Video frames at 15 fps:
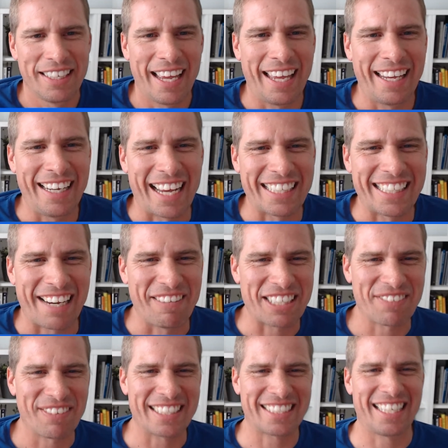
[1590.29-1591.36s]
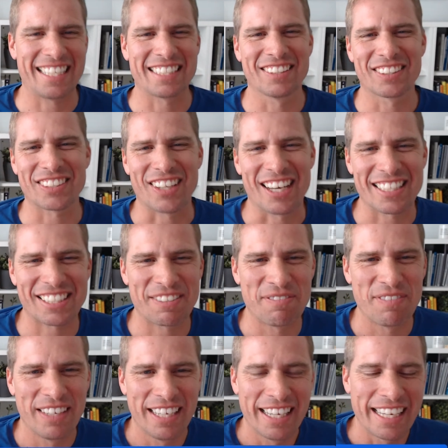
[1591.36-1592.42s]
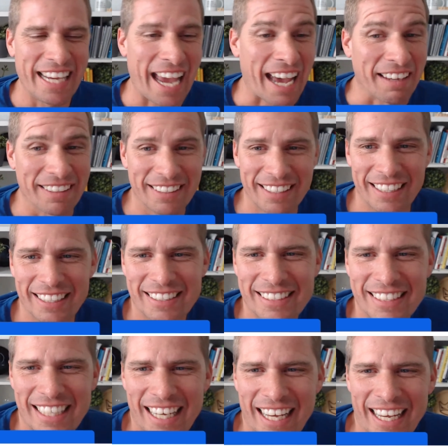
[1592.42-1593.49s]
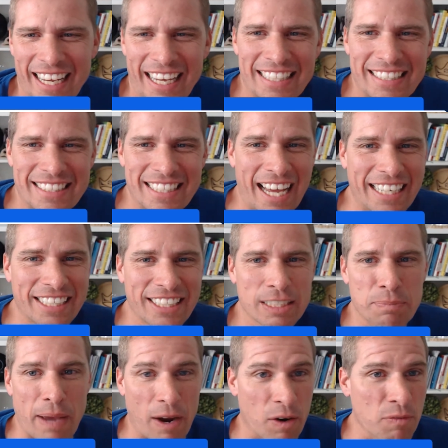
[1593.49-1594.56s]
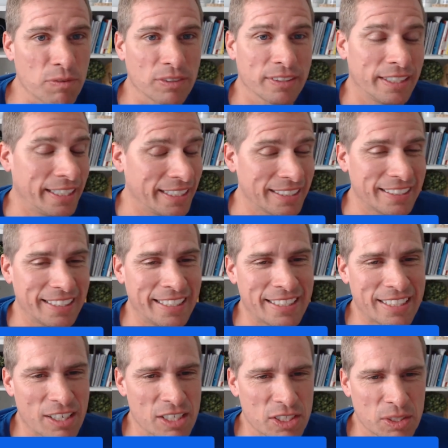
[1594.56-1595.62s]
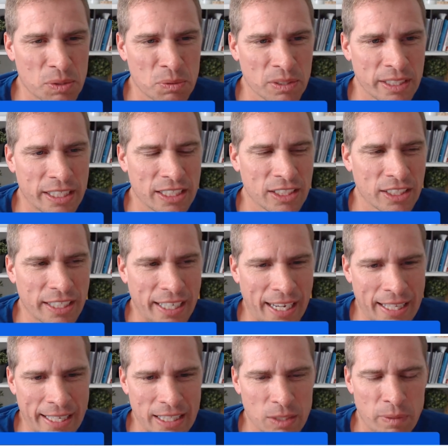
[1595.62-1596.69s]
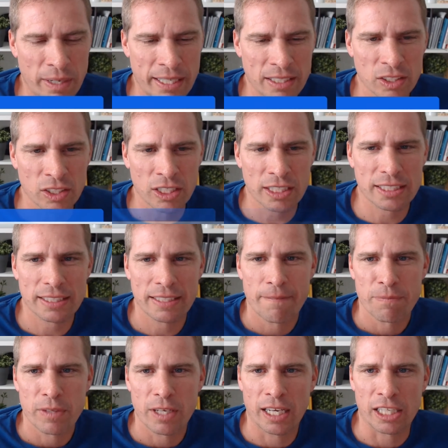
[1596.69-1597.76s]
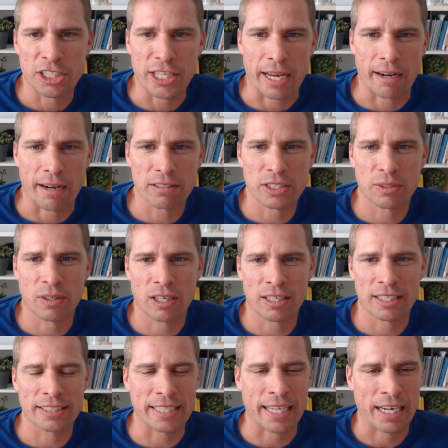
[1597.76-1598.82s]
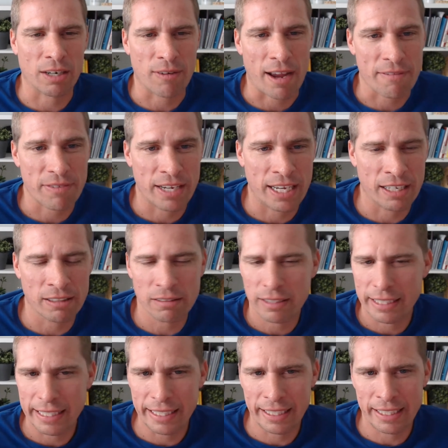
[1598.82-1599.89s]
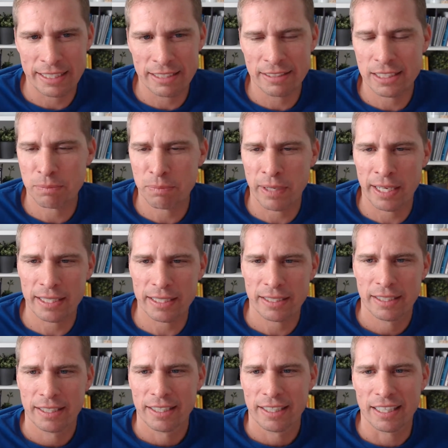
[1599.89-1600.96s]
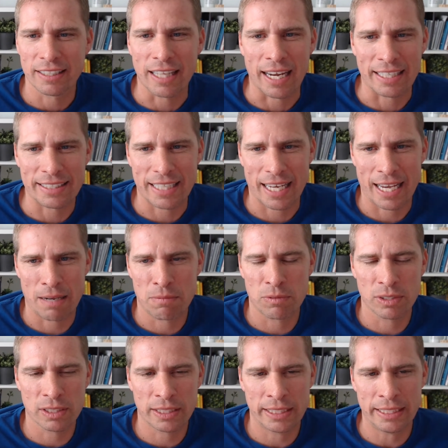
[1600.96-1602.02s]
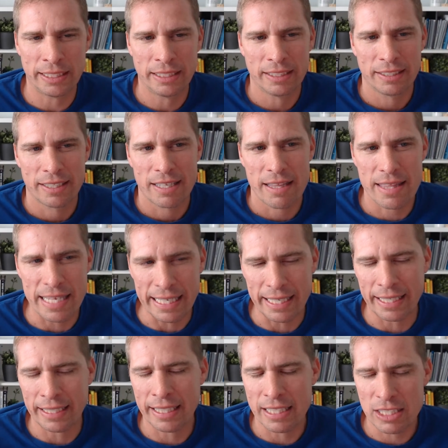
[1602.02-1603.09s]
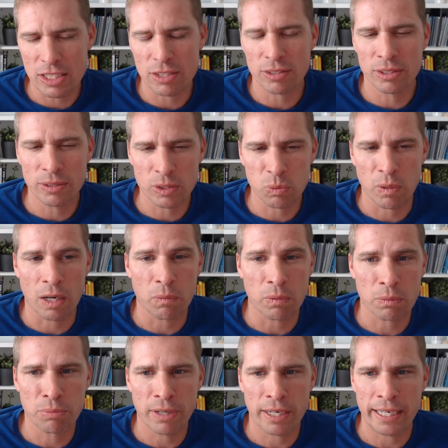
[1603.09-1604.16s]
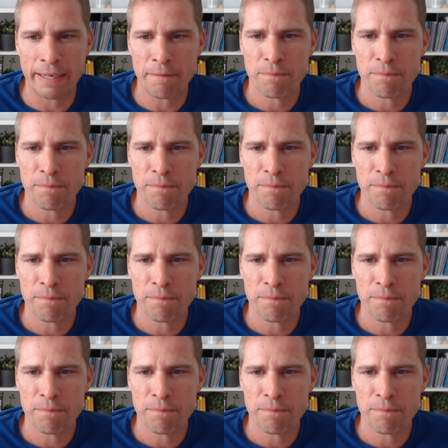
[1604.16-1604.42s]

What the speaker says: And yeah, Jamie Schmidt says, looks awesome. Yeah, it's not just powerful. It's also really good looking. I like the way it looks. Shout out to our designer, Raphael. He has spent a lot of time really thinking this through as well with Brittany.